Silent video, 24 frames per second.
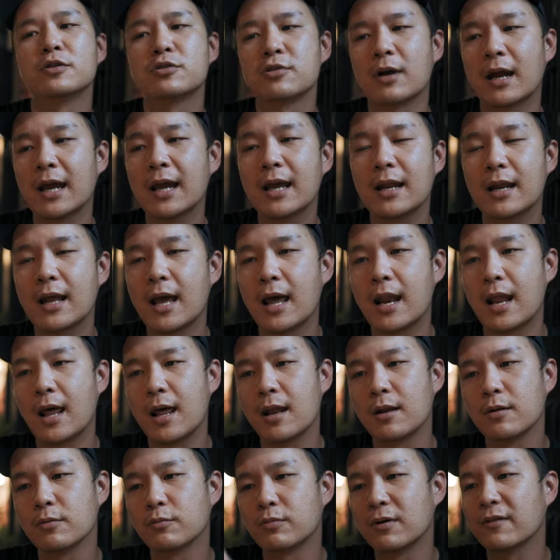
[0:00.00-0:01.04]
to try it, and
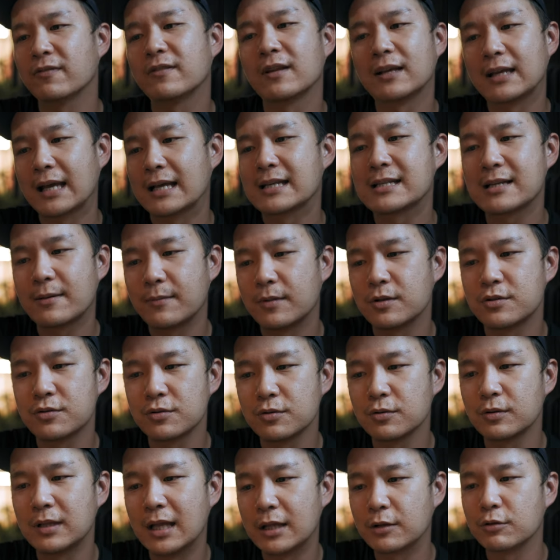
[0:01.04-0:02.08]
then with the guests coming
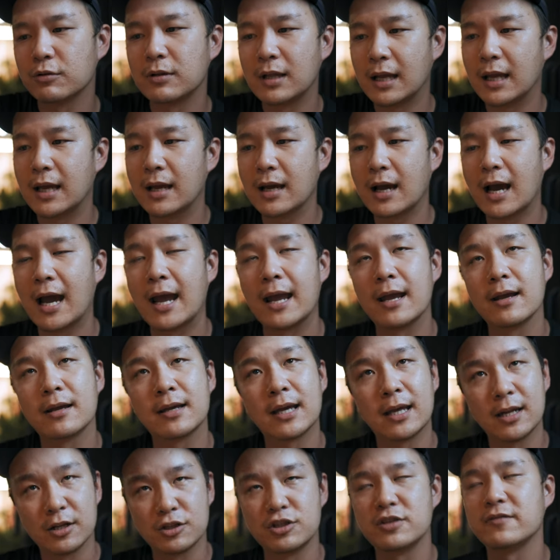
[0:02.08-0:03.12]
through day to day, I
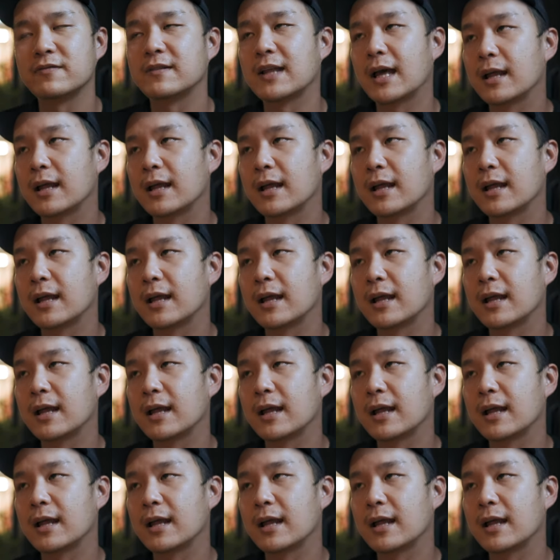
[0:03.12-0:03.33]
can achieve